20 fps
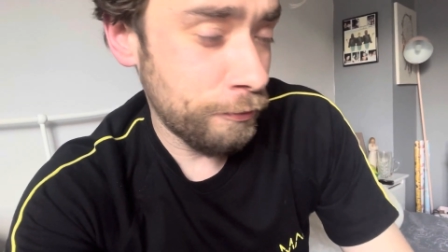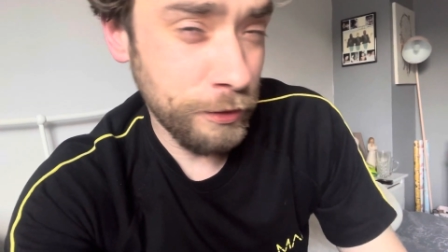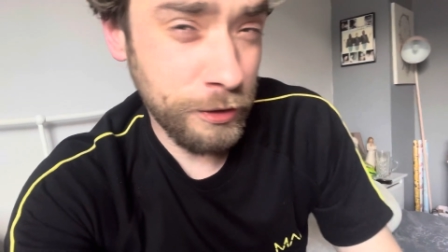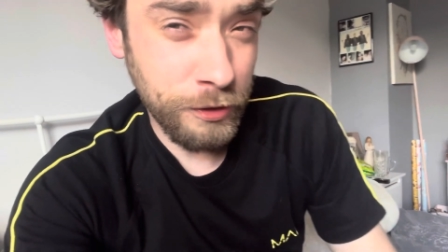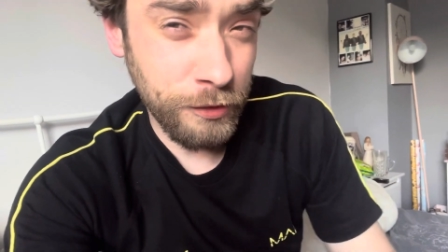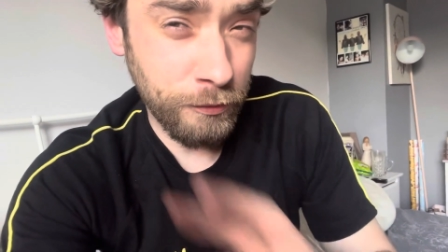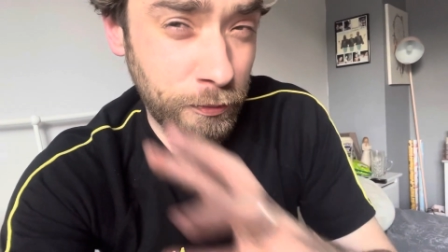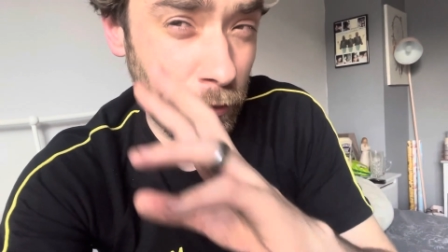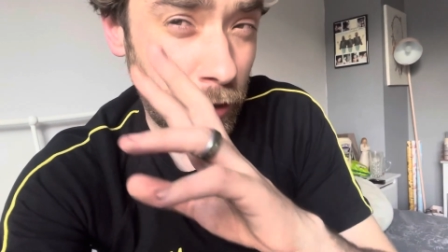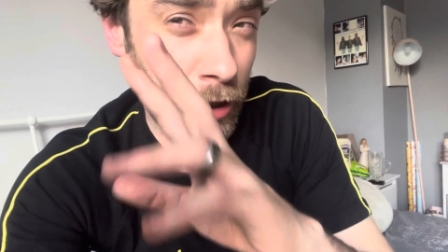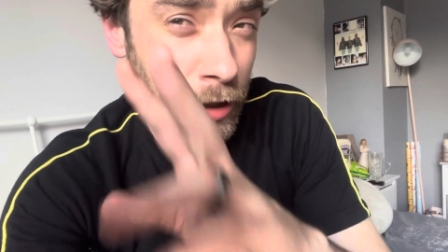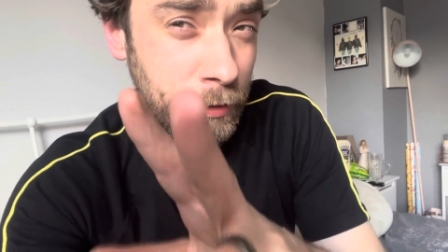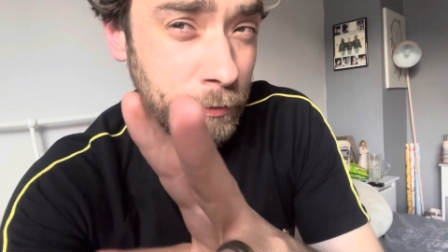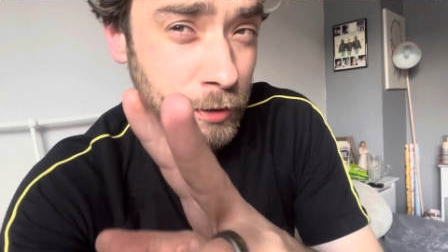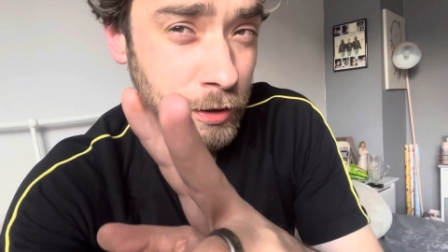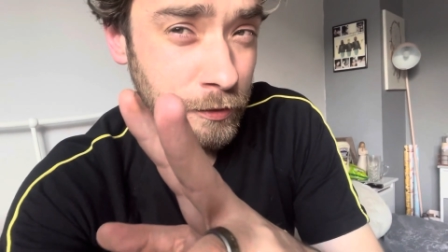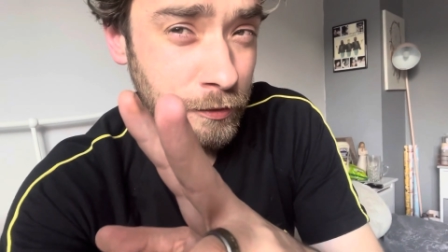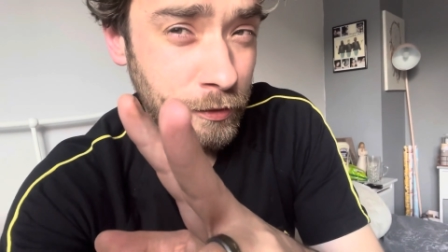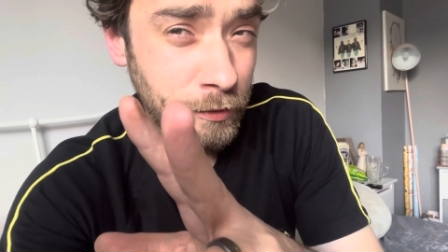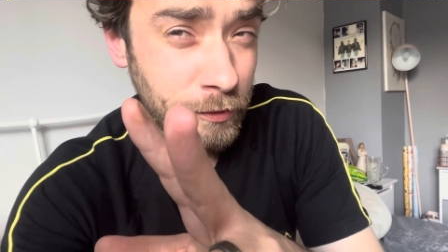which is why I'm
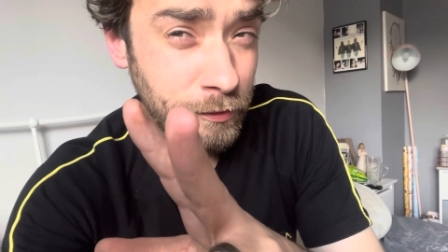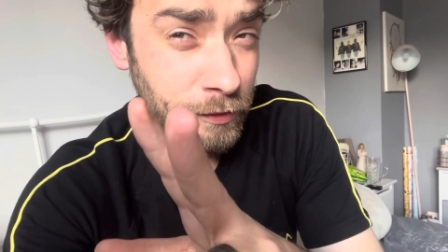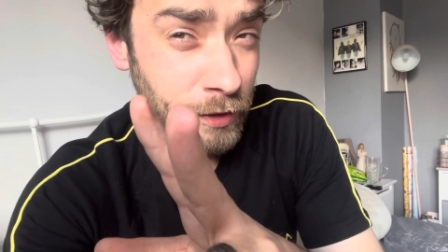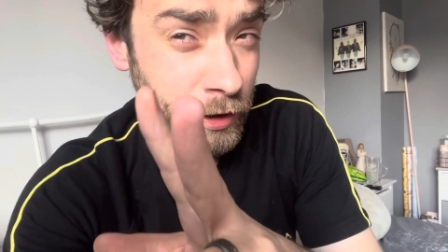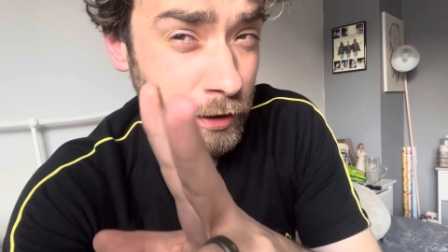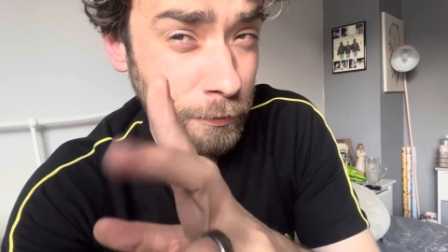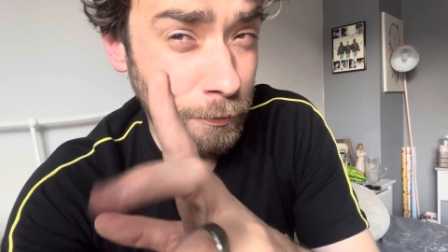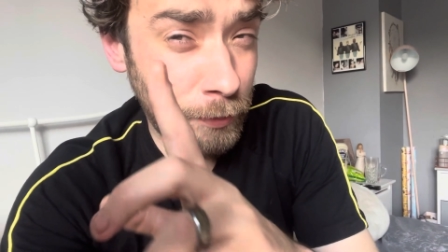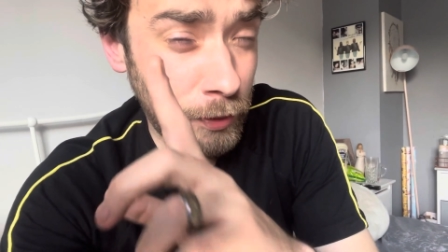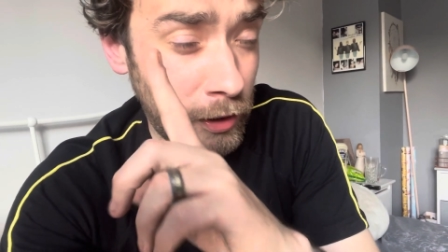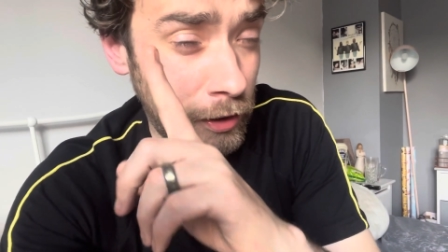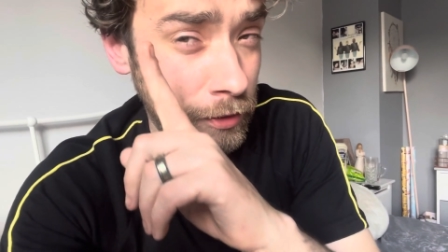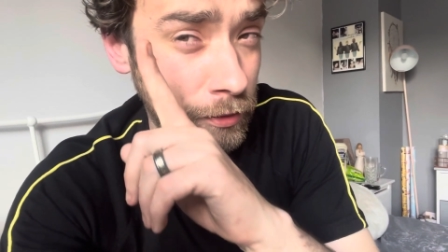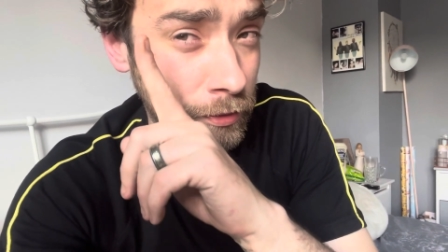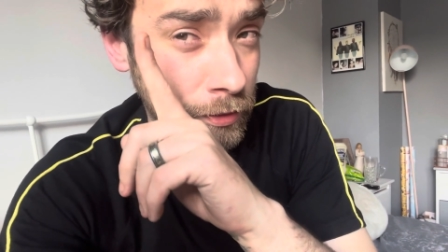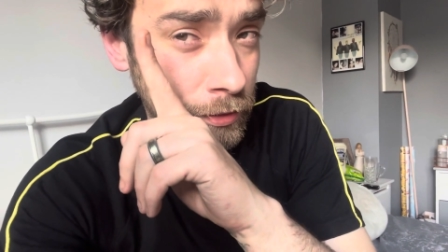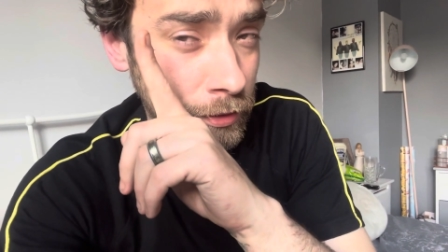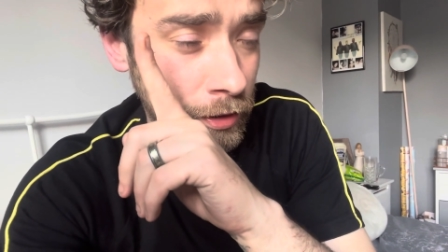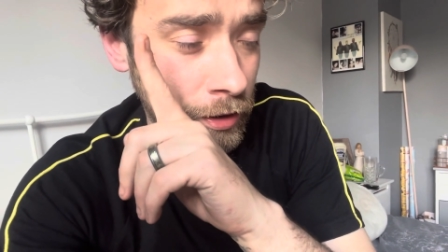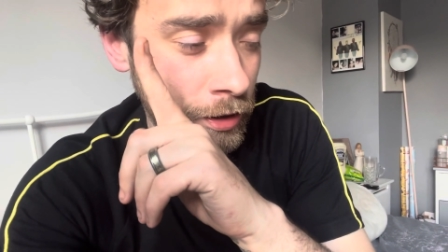going to do a second part
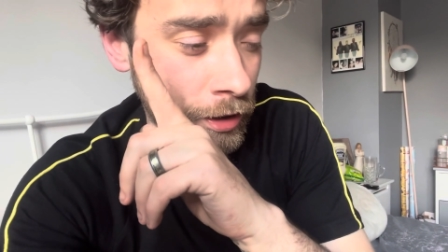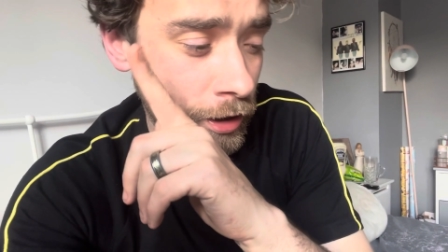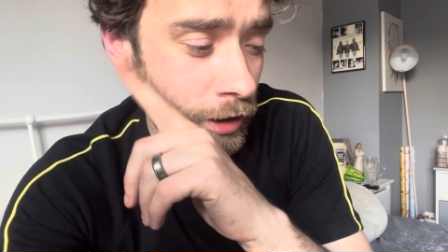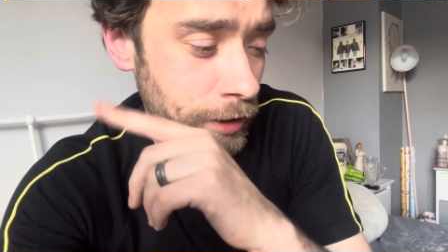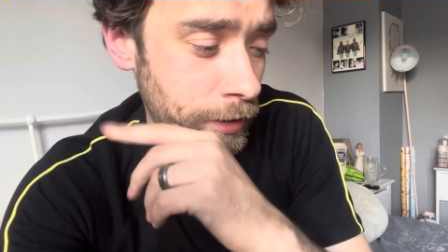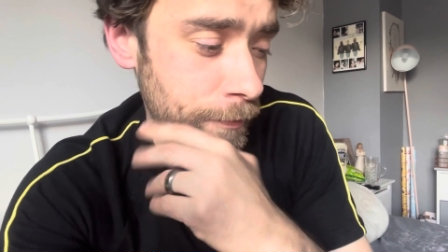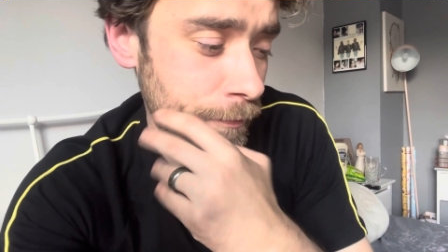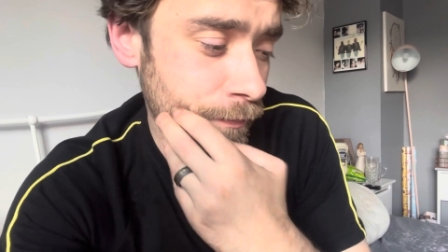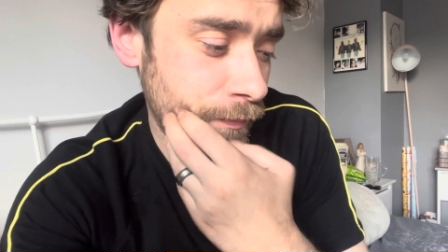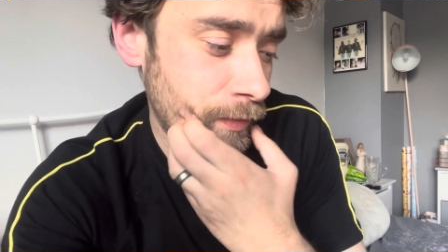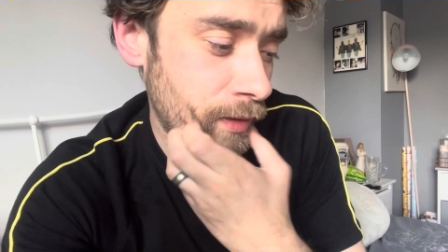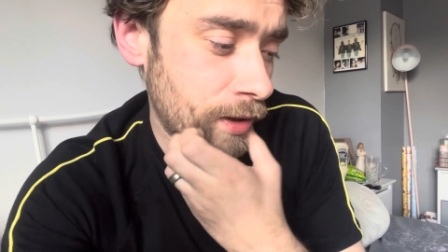in